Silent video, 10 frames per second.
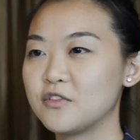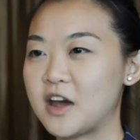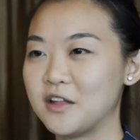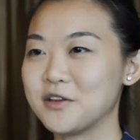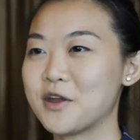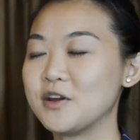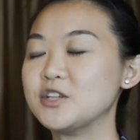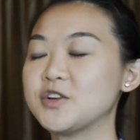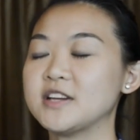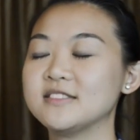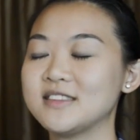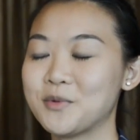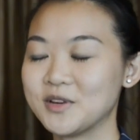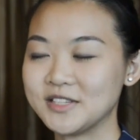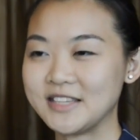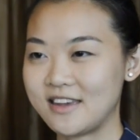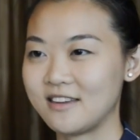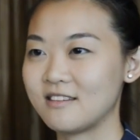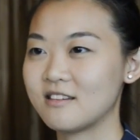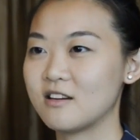culinary trends that we're
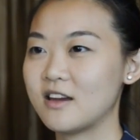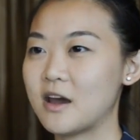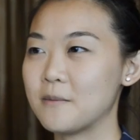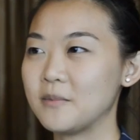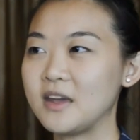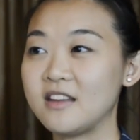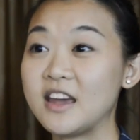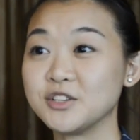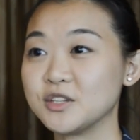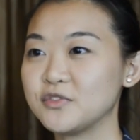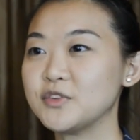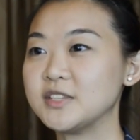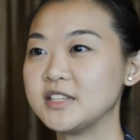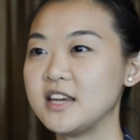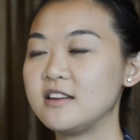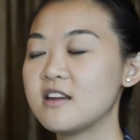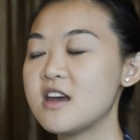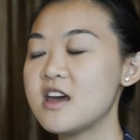seeing in Asia's food scene